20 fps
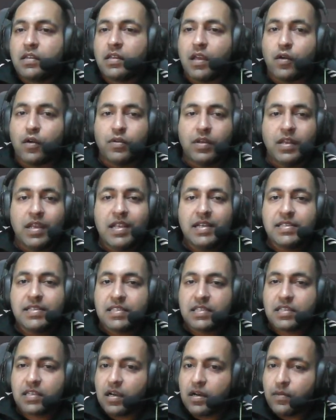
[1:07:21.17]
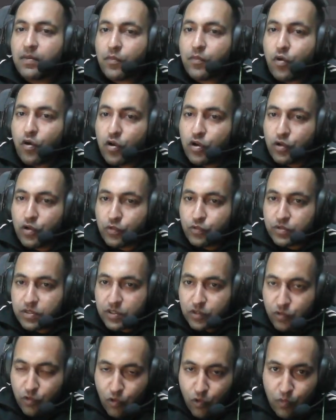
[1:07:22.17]
Now let's come on to
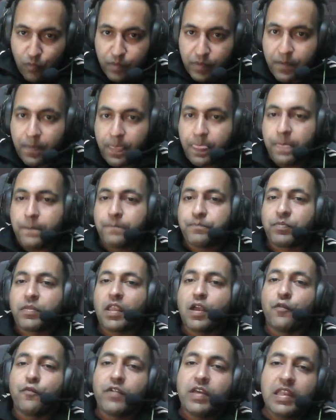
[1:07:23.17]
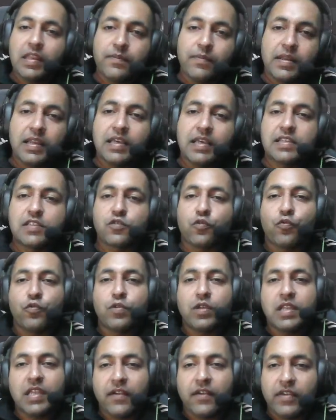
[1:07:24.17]
scope. A variable is
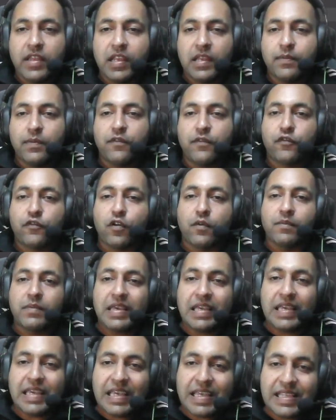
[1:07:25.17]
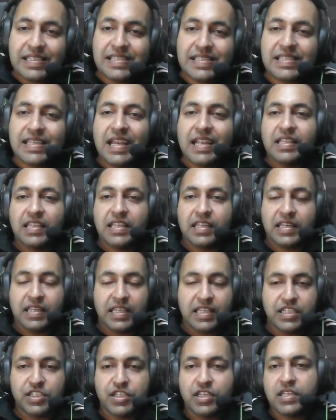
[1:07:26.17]
only available from inside the
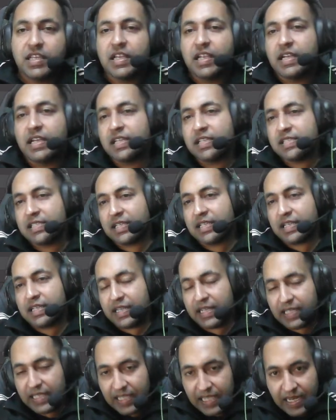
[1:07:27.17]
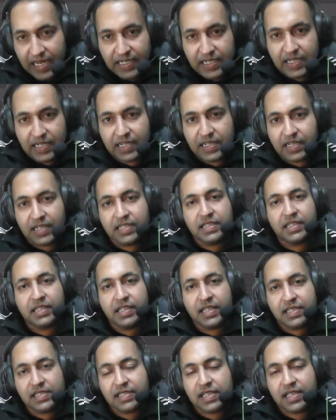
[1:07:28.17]
region it is created.
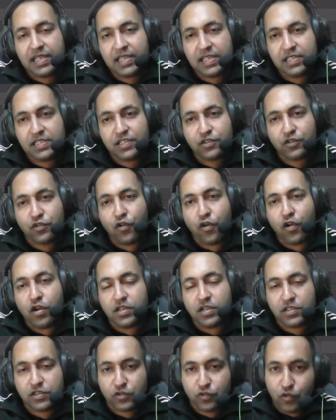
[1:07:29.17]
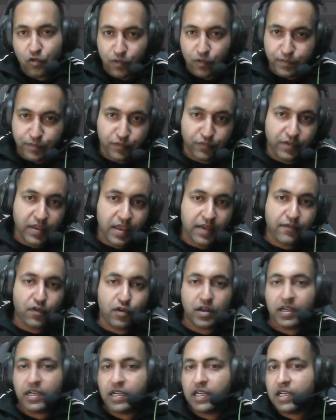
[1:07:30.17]
This is called scope. So we have
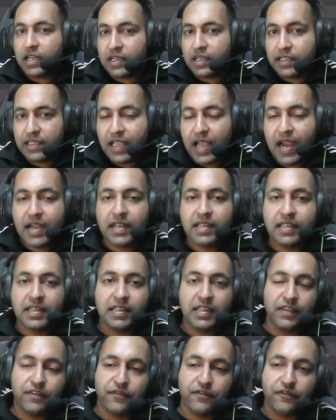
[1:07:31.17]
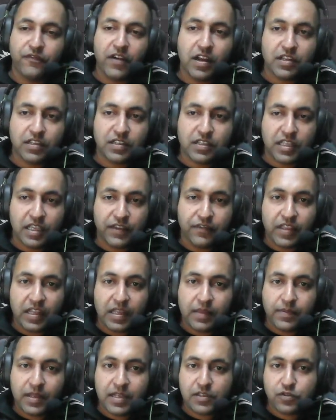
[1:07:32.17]
already learned that a
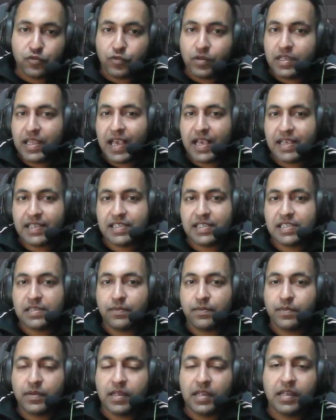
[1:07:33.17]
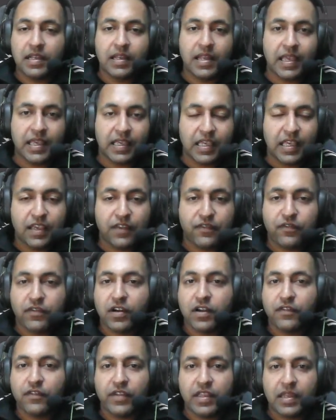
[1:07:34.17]
variable is only accessible, like if
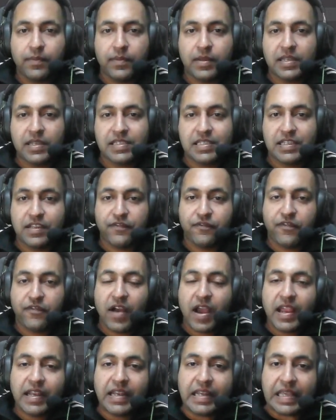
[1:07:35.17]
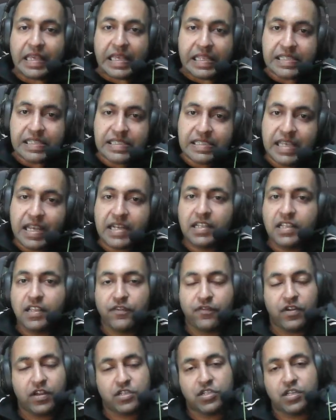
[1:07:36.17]
a variable is defined inside
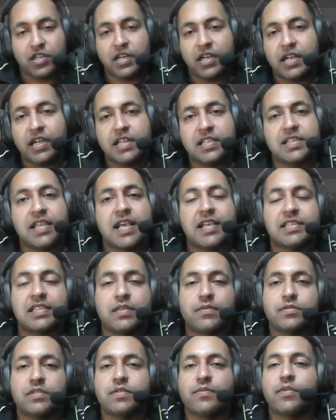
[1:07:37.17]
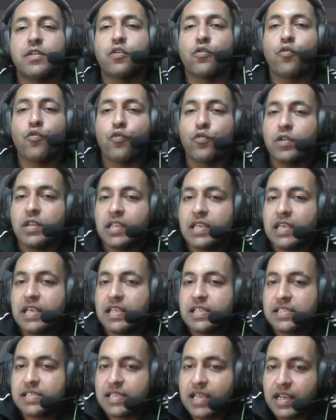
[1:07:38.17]
the function, it is accessible only
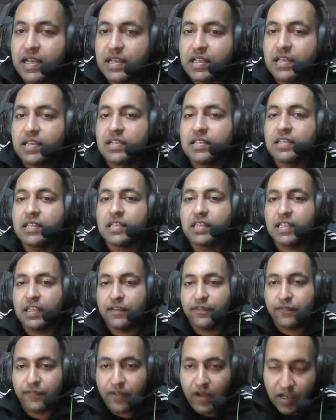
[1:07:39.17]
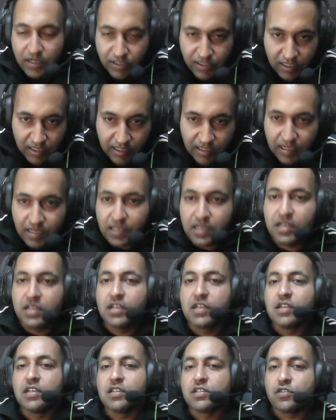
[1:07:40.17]
inside the function.
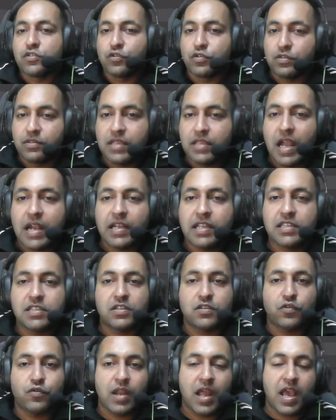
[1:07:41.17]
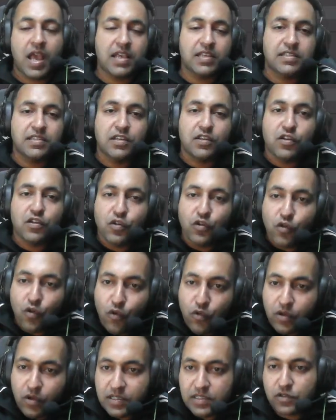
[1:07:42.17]
So that is known as
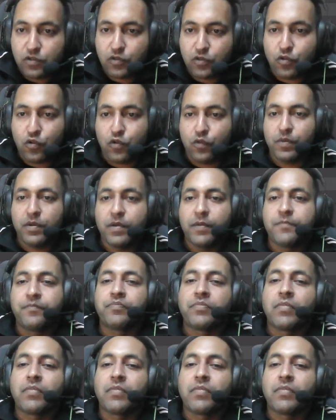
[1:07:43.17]
local scope.